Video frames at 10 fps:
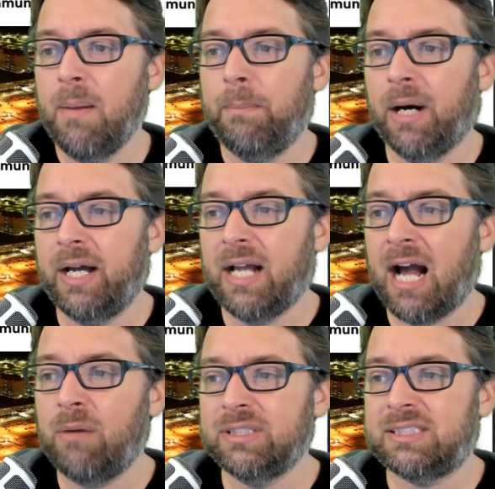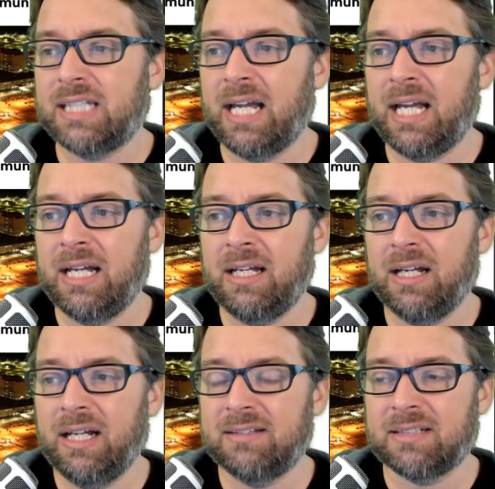But I would say
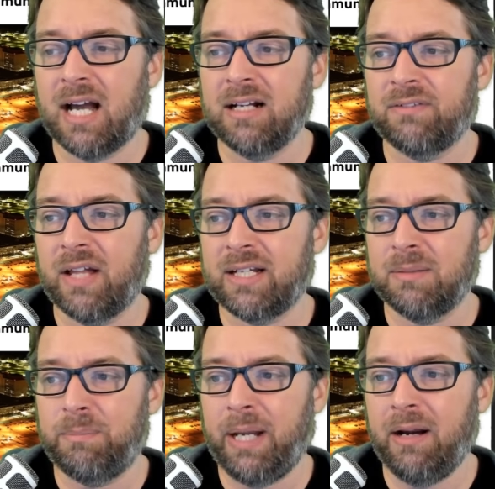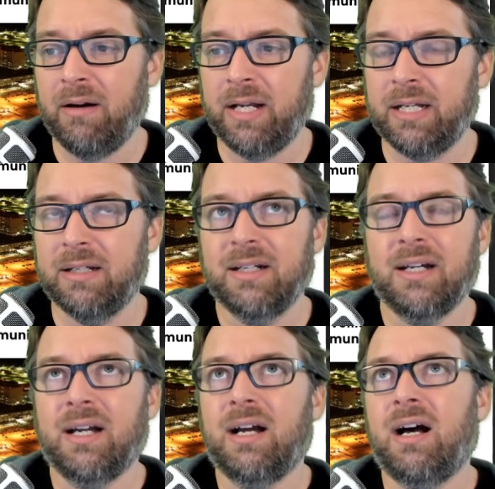it's kind of like comparing,
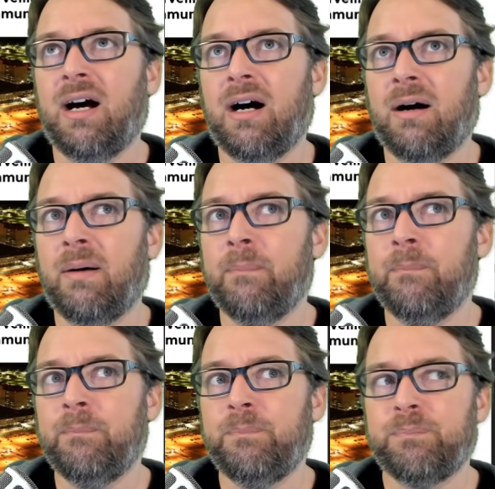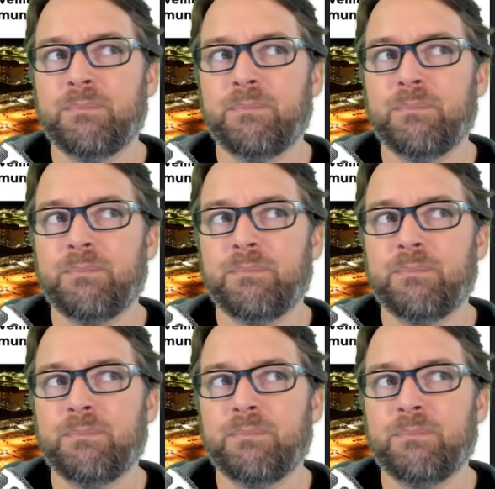let's